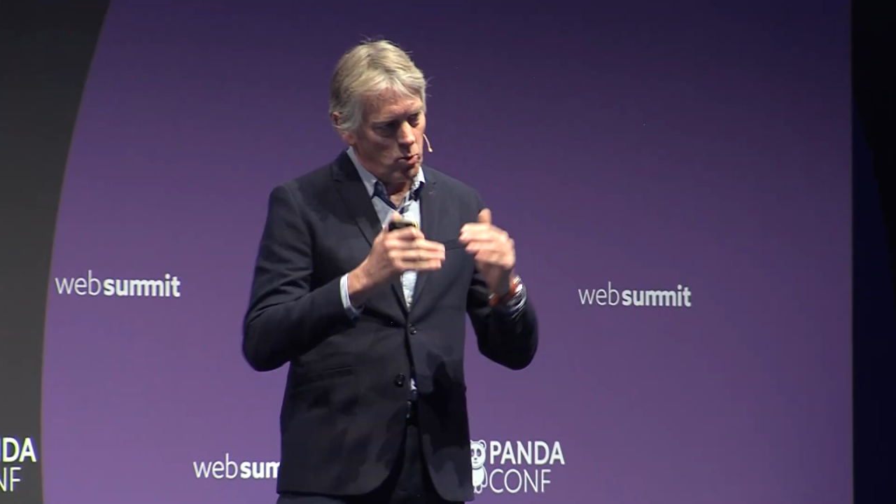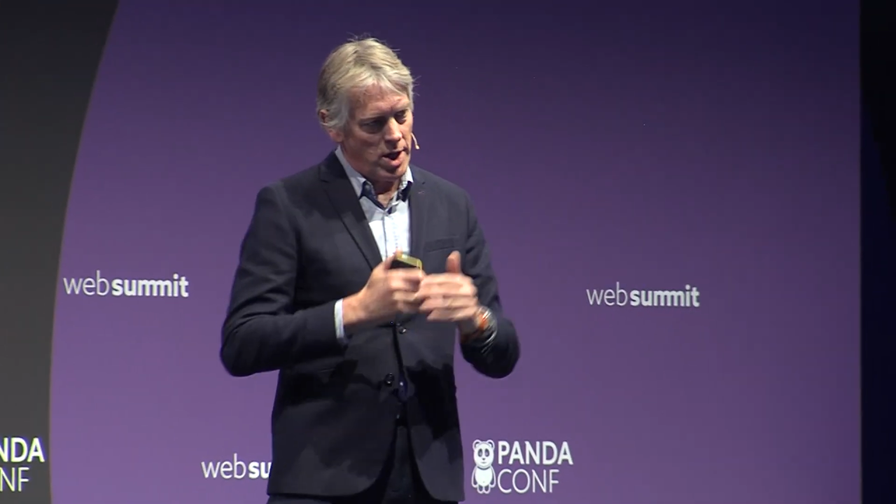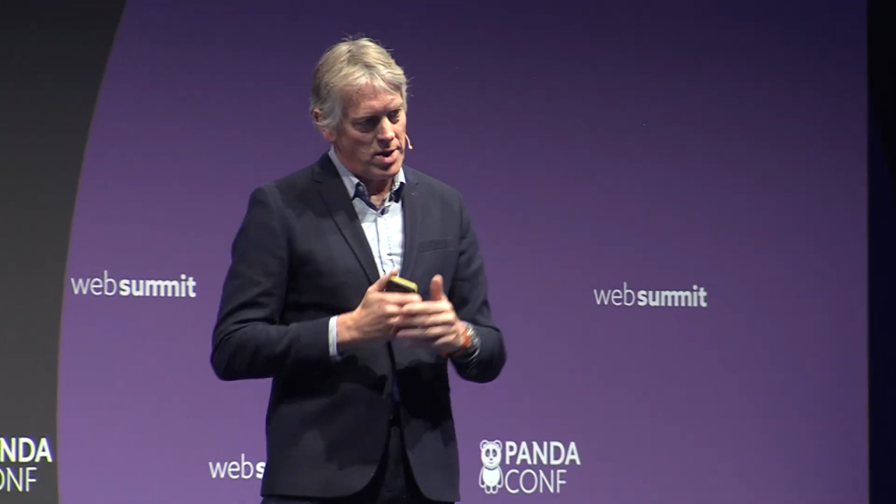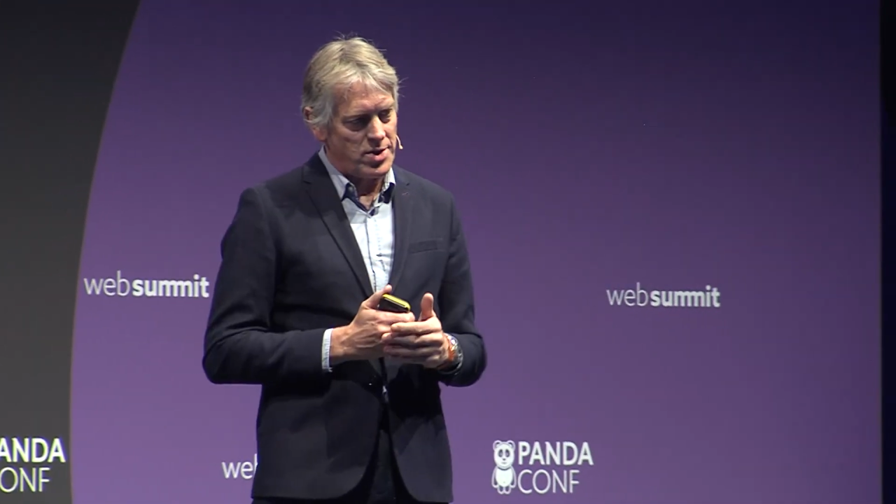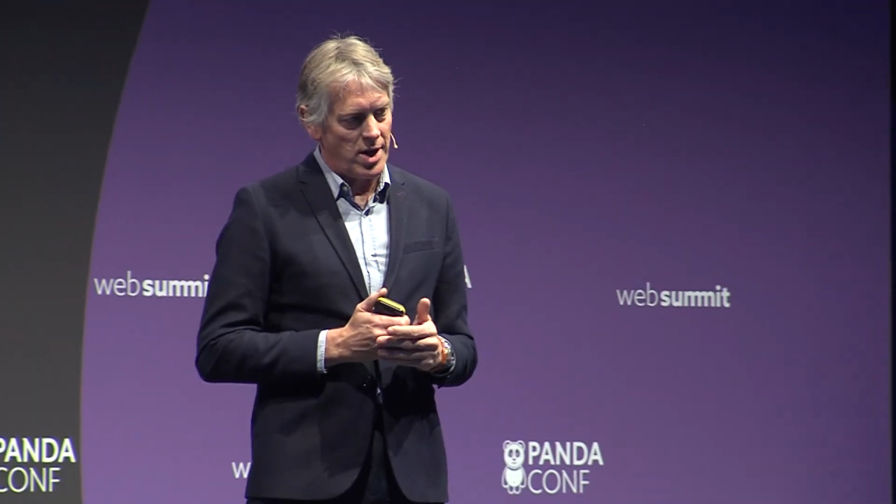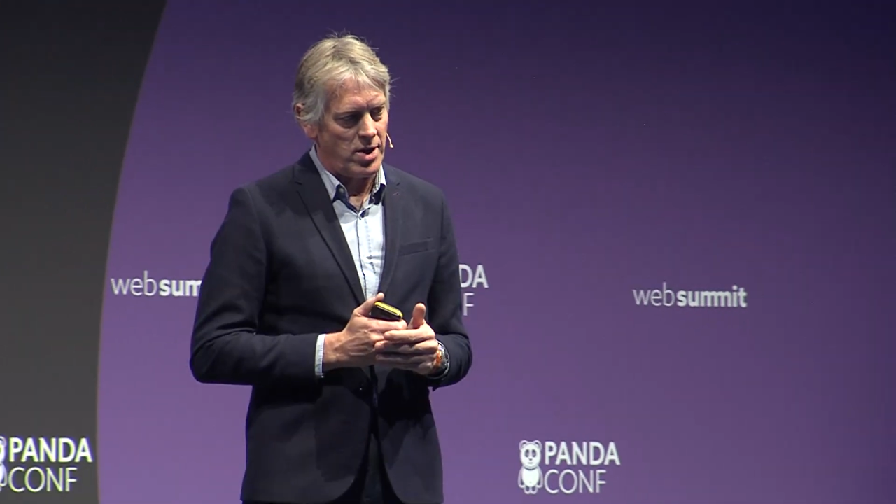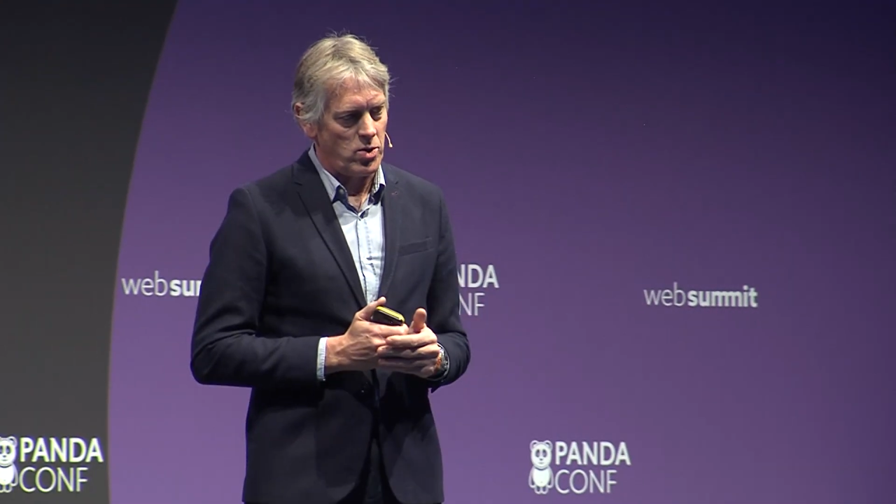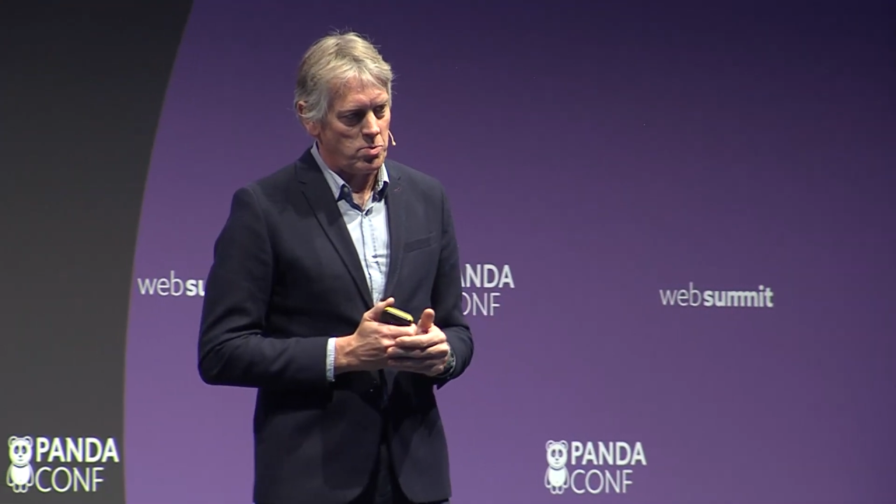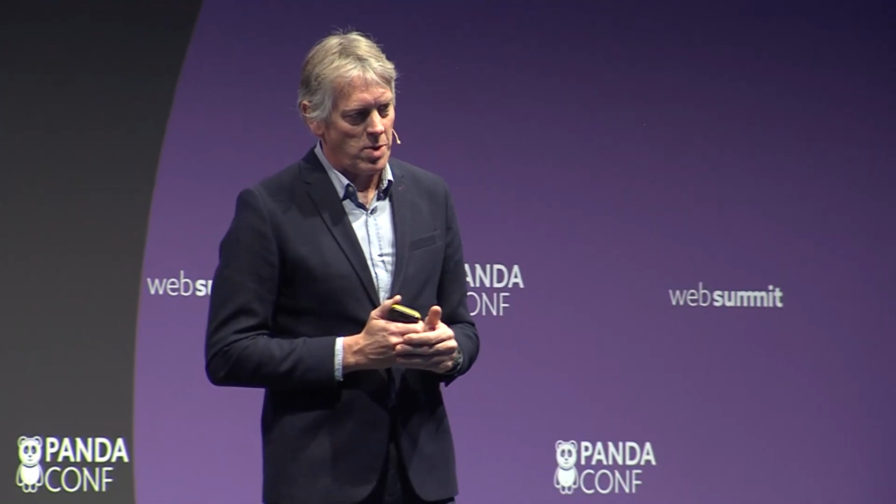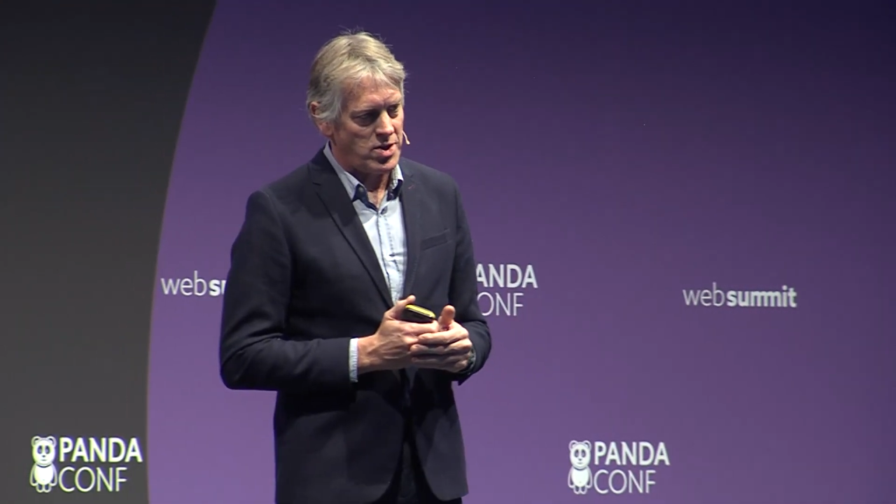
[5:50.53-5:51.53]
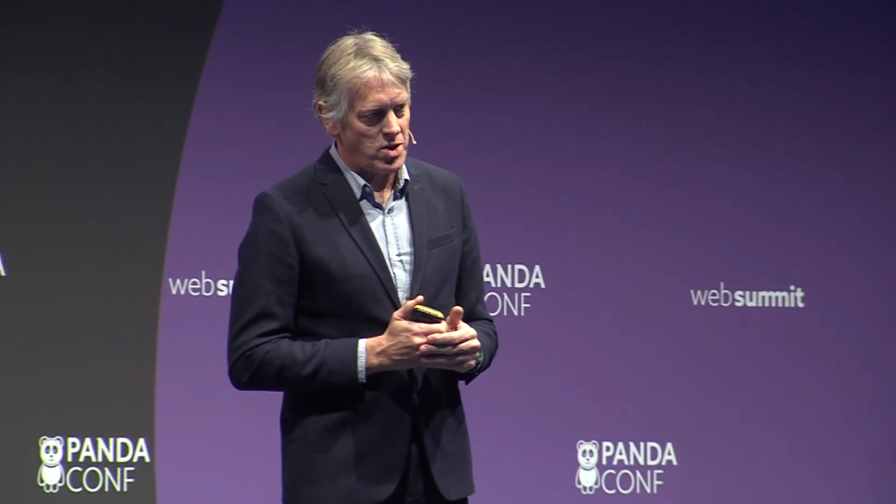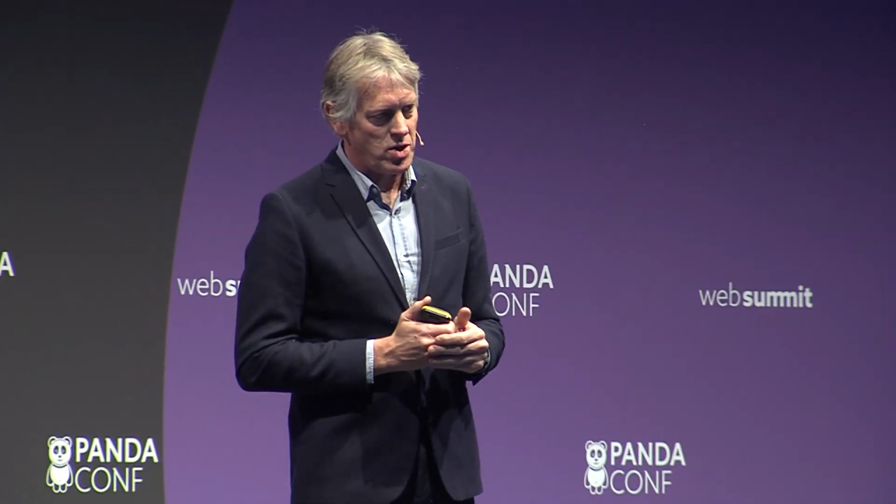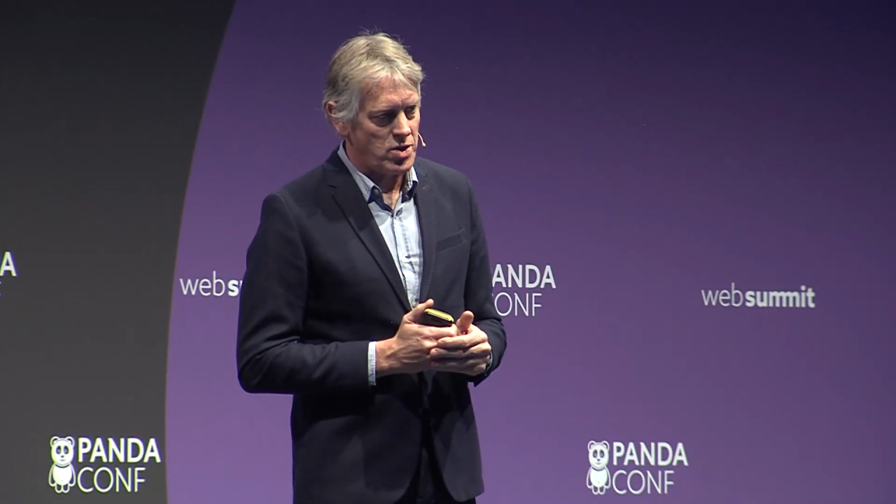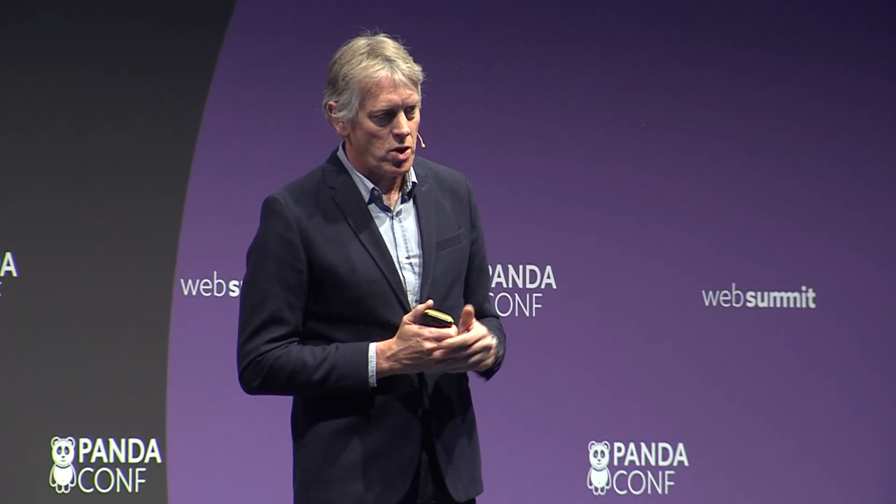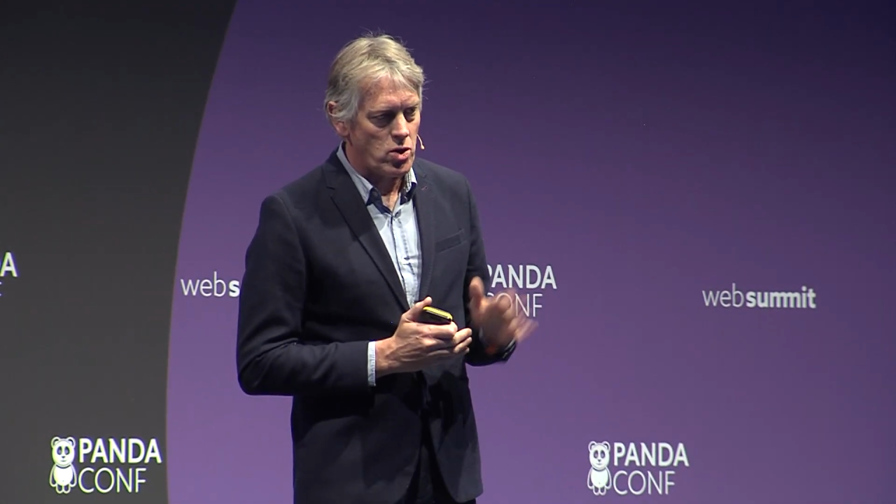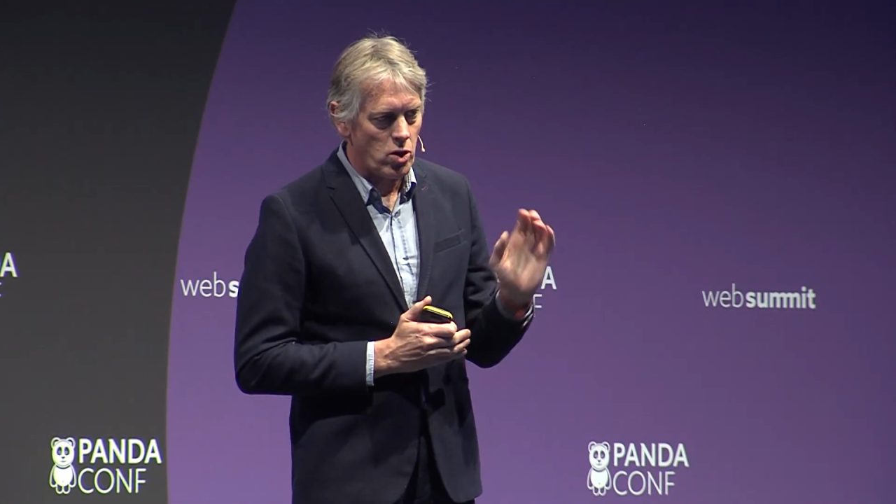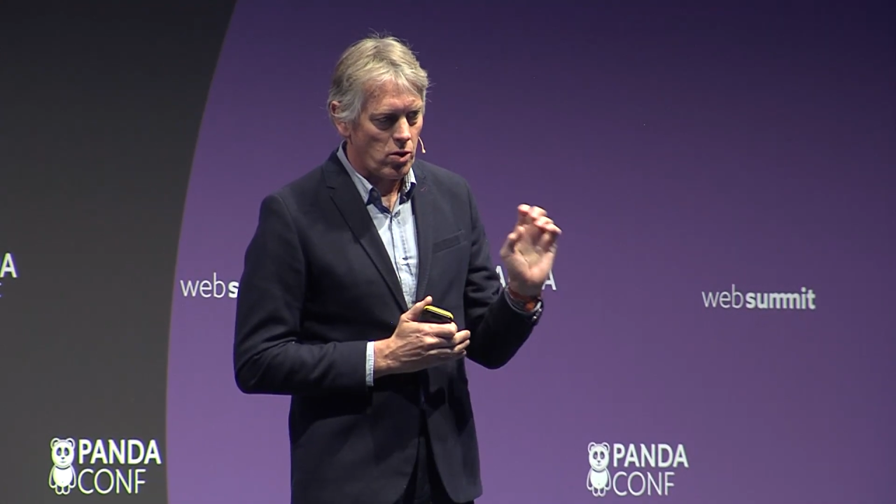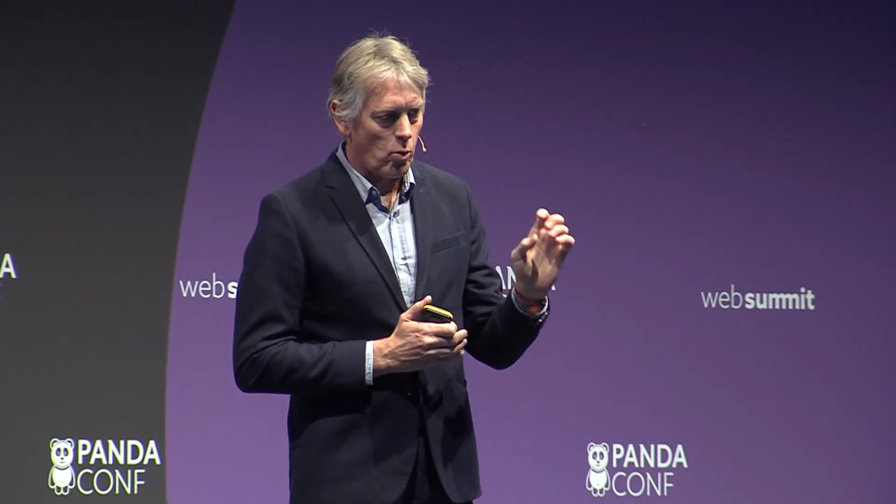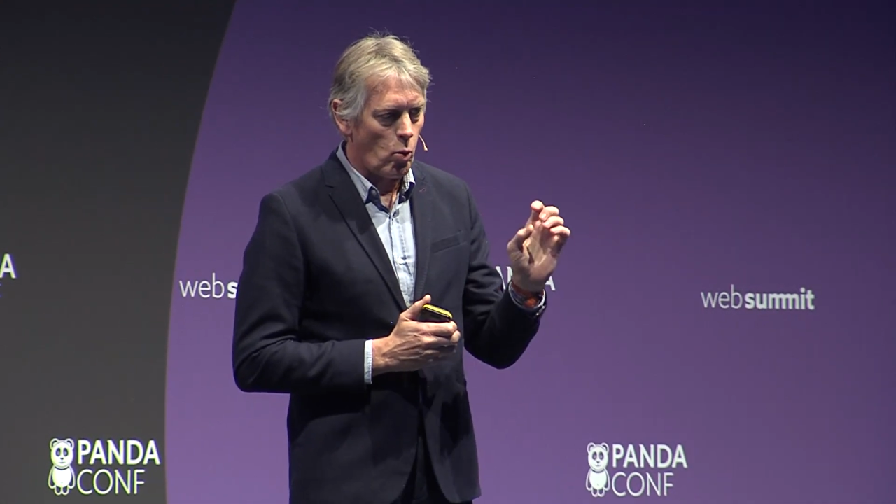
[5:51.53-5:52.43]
where you send those messages and not